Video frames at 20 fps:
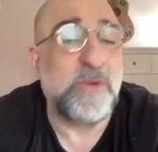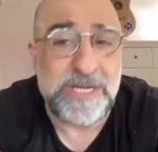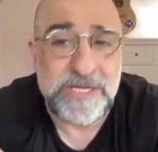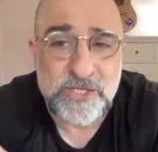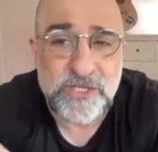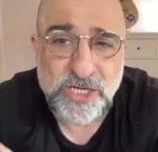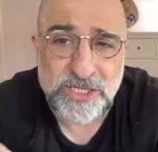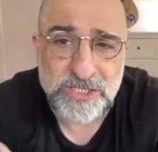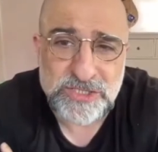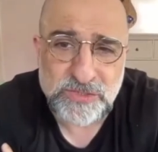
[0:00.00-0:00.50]

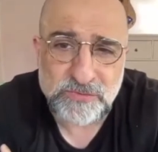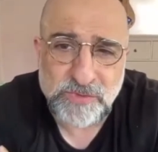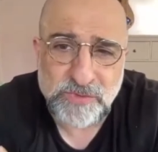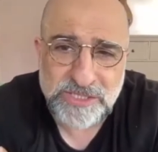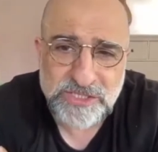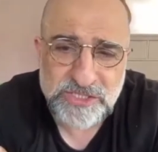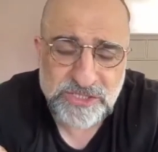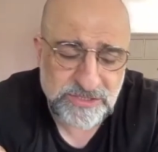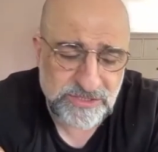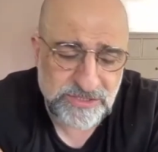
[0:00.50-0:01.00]
really judge the
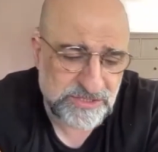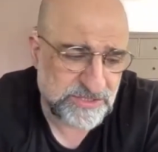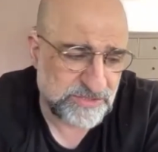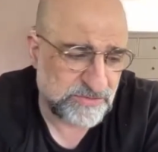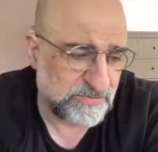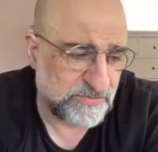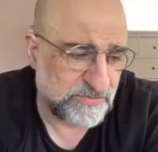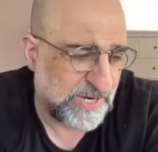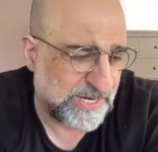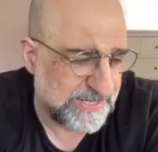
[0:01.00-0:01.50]

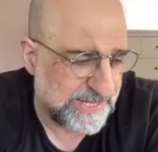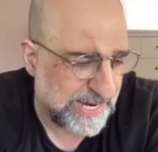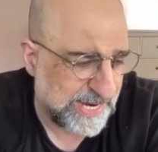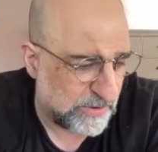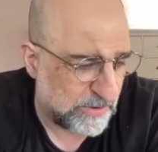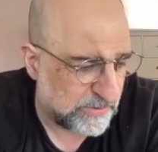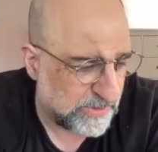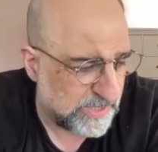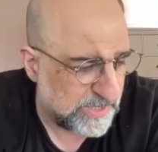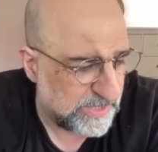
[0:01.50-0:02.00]
Russians right
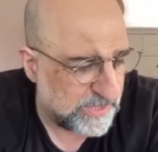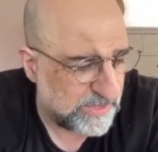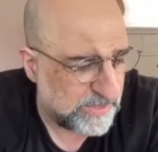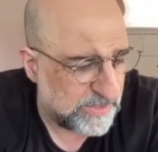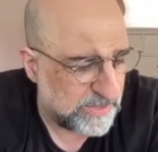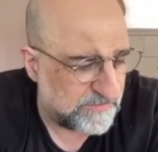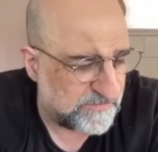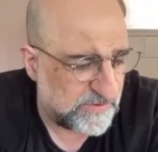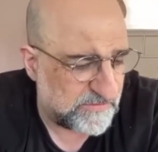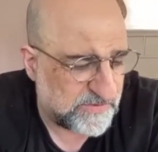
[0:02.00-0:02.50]
now.
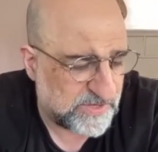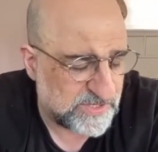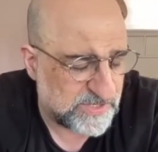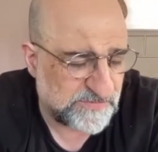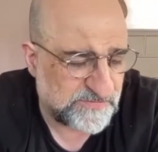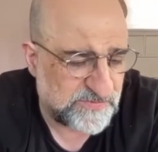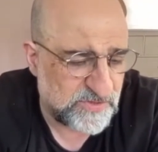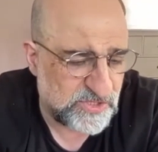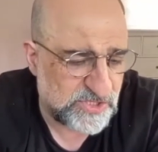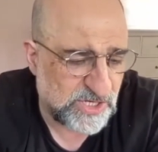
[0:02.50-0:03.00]

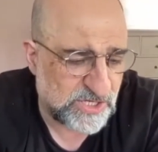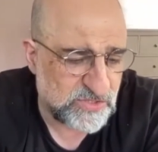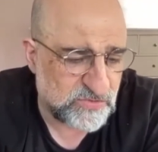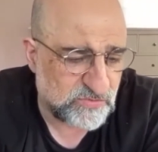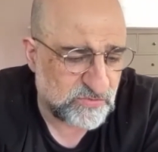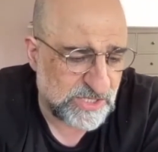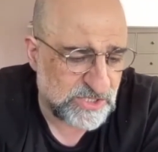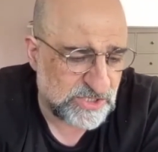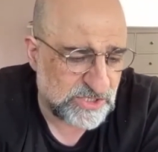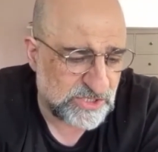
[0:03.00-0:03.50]
Because if you judge
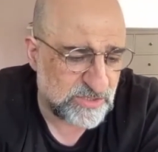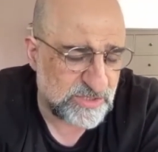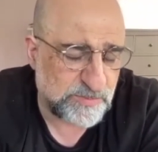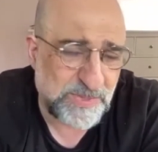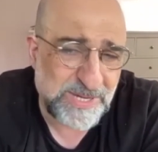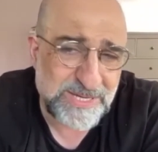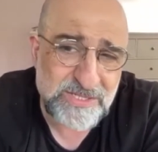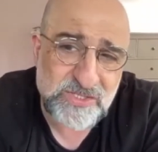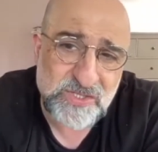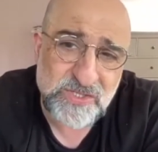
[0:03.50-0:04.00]
Russians
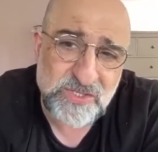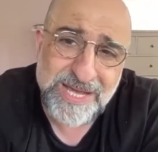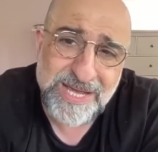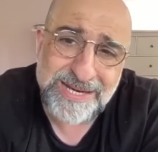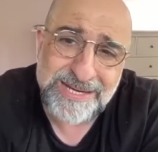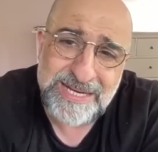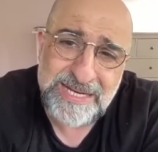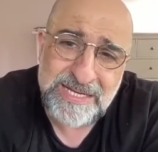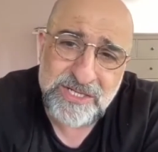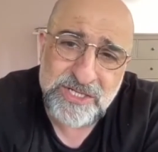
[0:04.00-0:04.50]
based on their
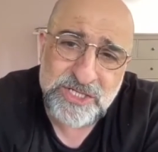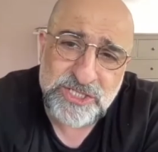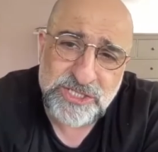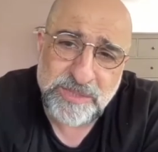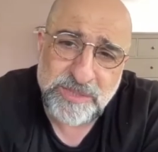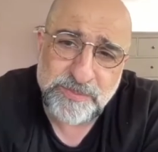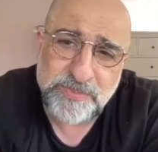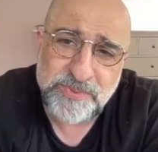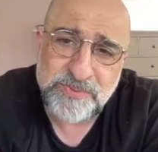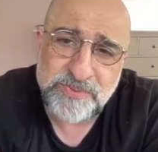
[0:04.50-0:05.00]

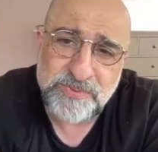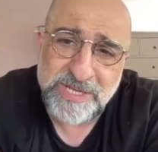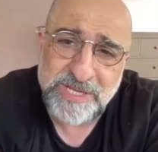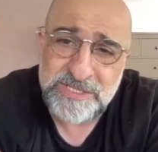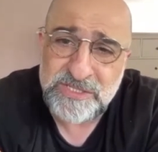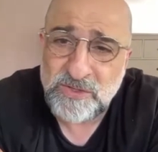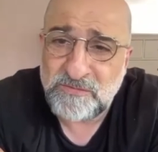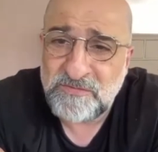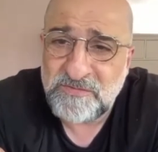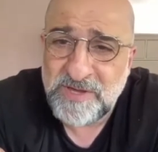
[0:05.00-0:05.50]
leadership,
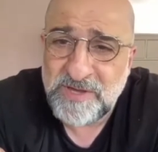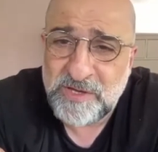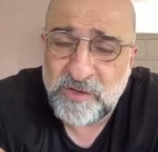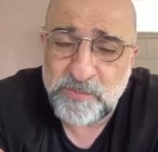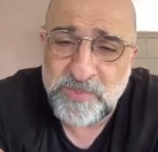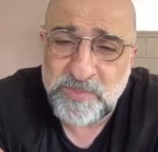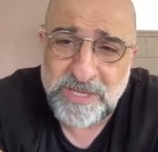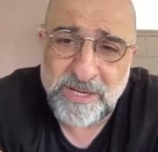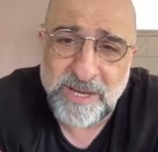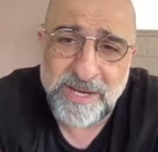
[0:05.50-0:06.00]
that's not fair.
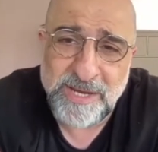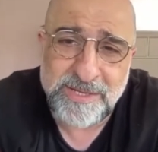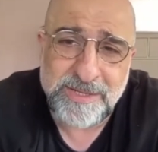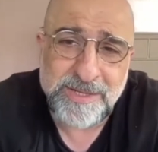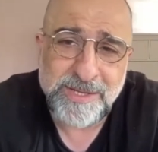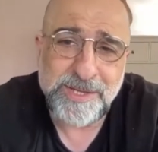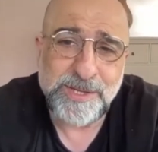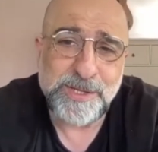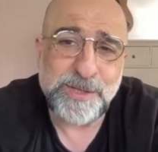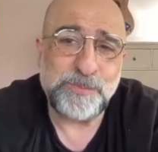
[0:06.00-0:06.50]
It'd be like
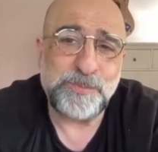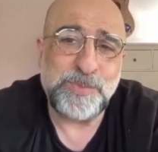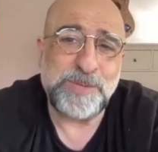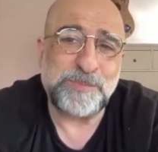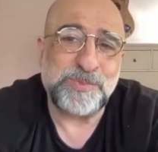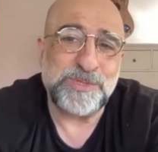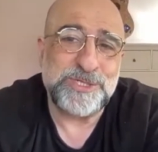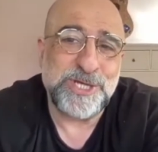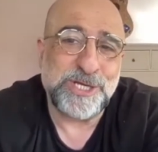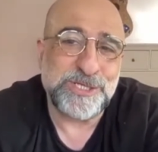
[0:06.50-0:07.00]

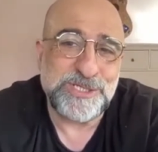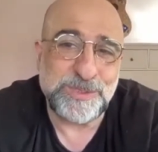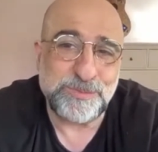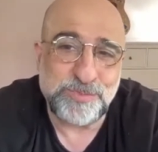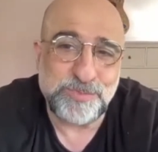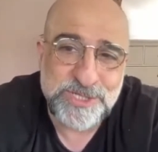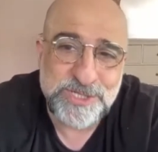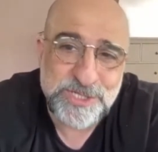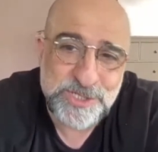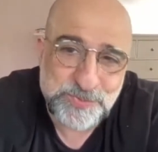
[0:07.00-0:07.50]
people judging
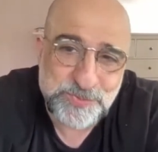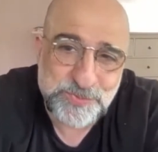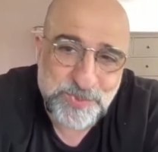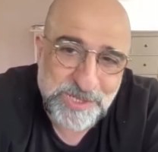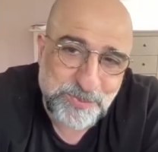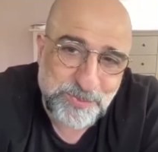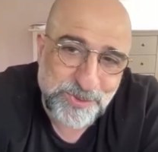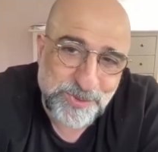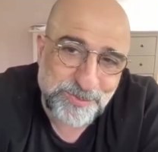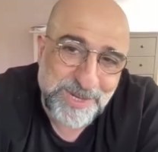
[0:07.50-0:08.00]
British
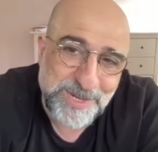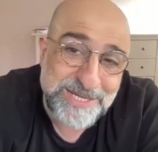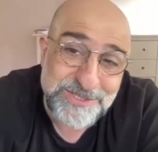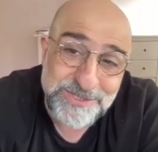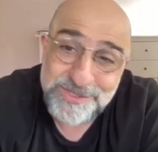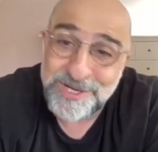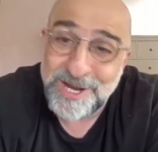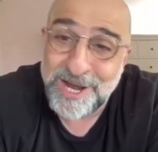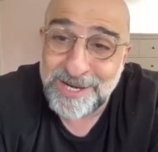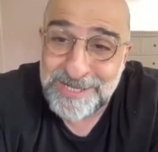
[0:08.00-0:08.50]
people
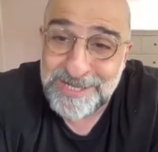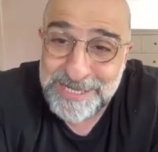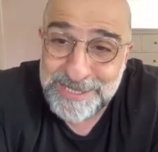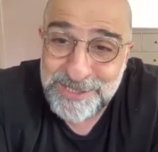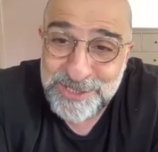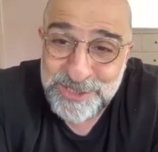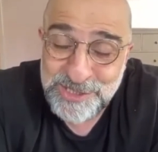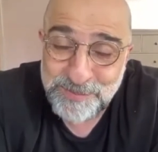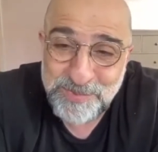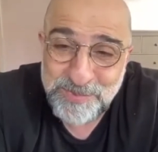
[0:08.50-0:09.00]
based on our
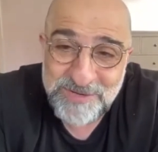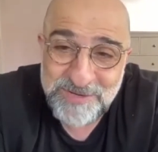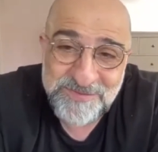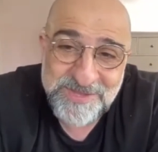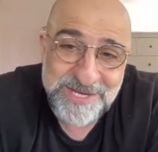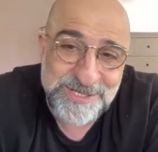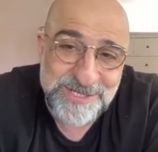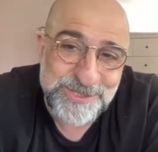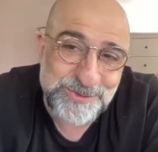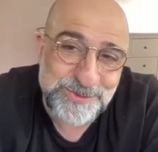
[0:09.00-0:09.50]
leadership. And if
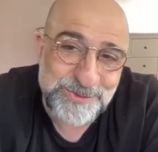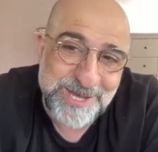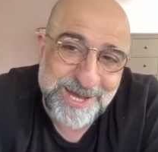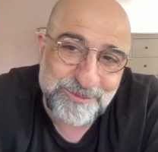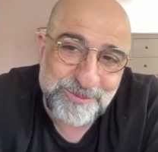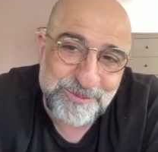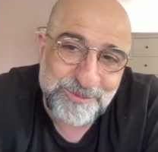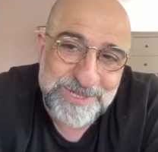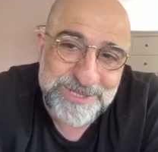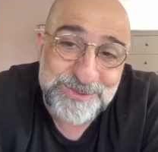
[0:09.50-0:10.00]
they do
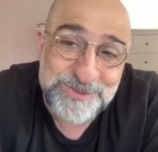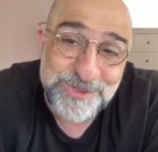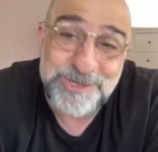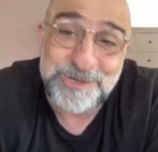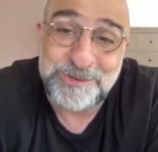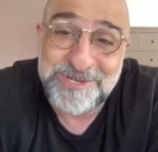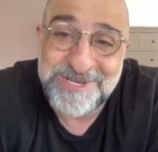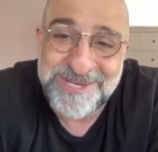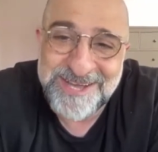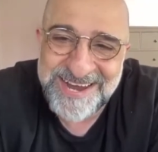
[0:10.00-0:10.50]
that, we're
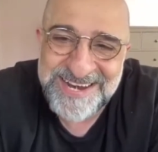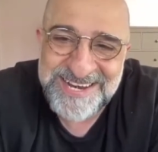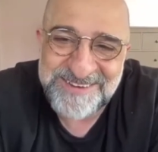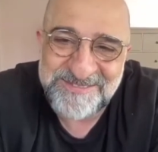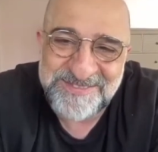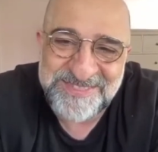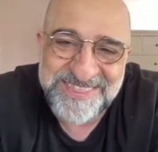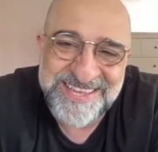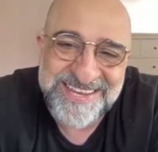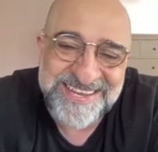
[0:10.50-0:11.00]
screwed, kind
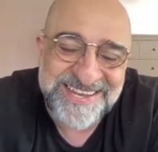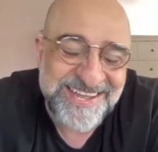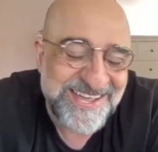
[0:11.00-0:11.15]
of thing.